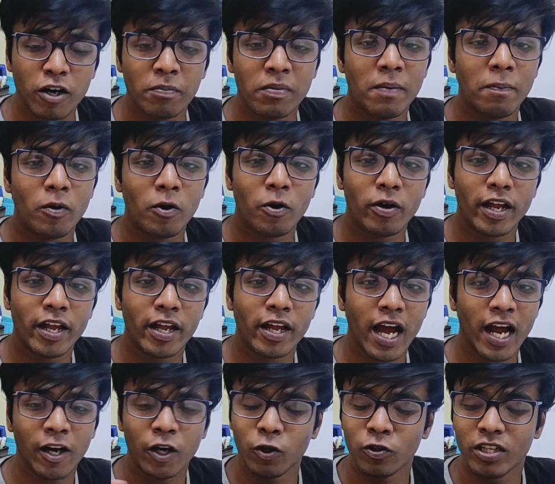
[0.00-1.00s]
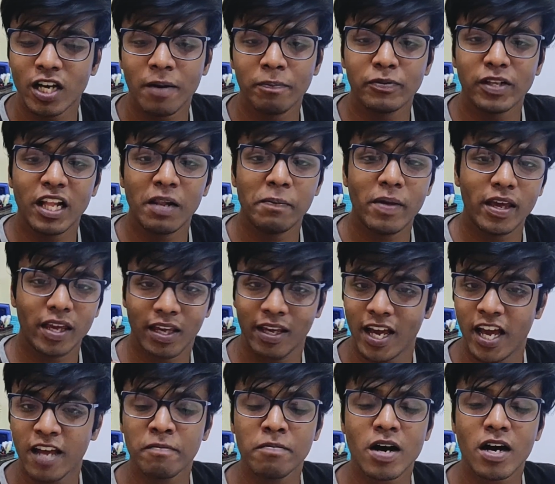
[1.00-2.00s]
from uploading and to thumbnail
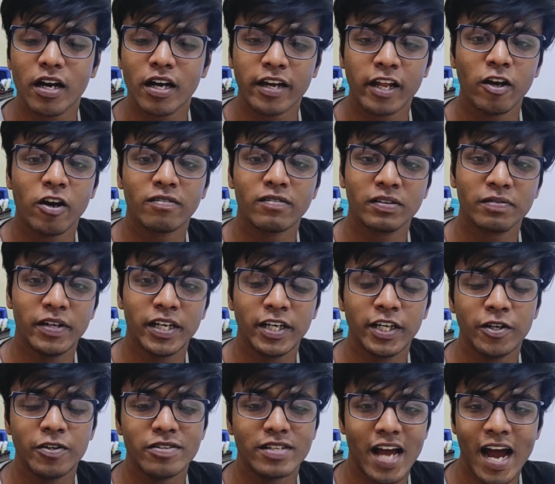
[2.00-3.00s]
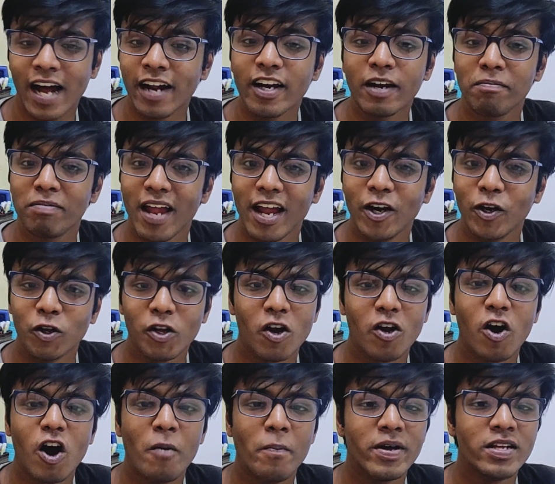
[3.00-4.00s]
making and marketing of the videos and replying to
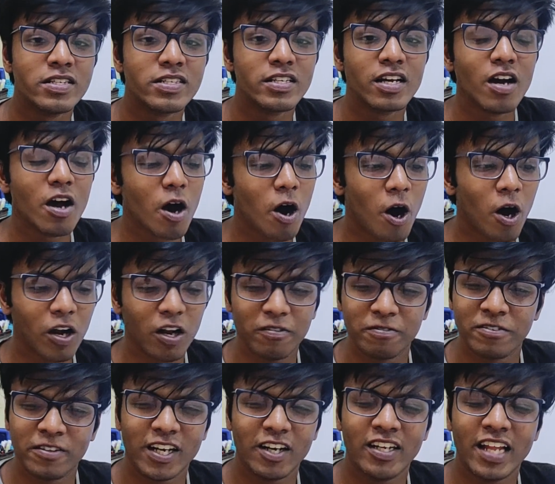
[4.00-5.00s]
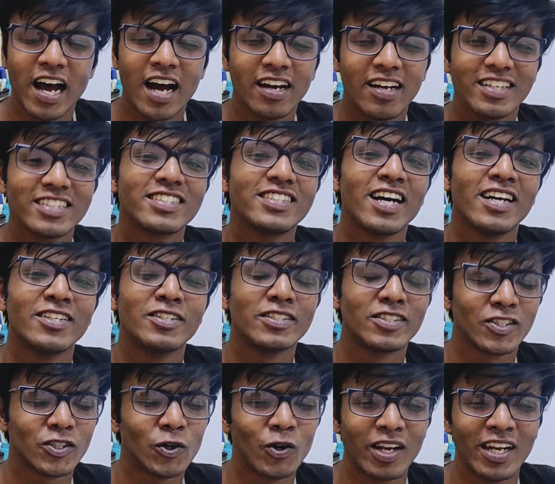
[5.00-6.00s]
your comments, all of that is
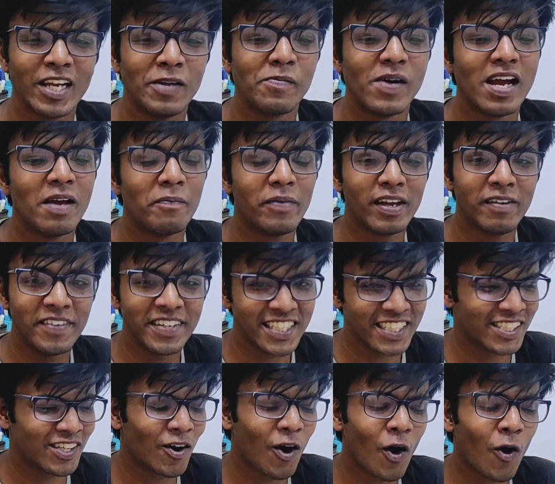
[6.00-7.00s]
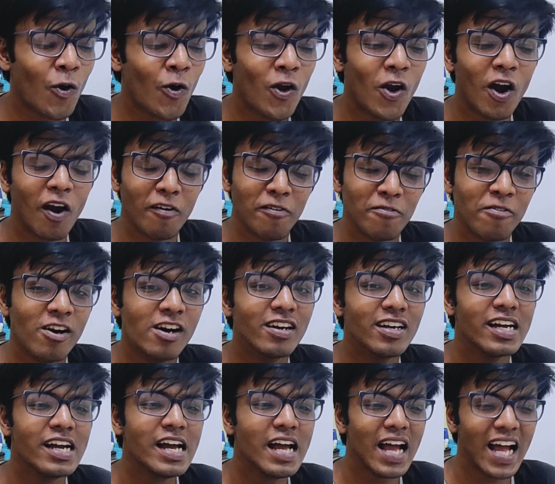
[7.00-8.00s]
done solely by me, which is a whole lot of
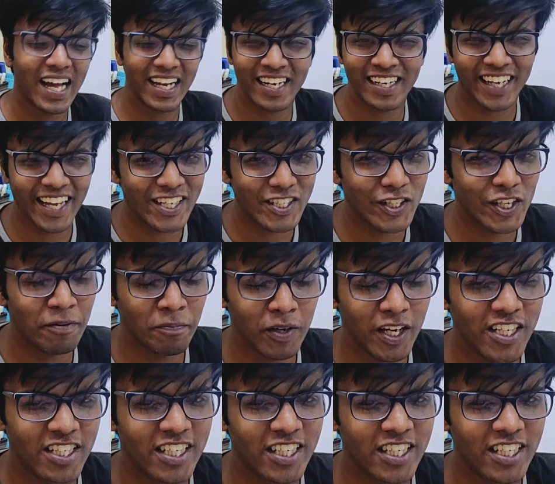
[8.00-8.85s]
work. And in case you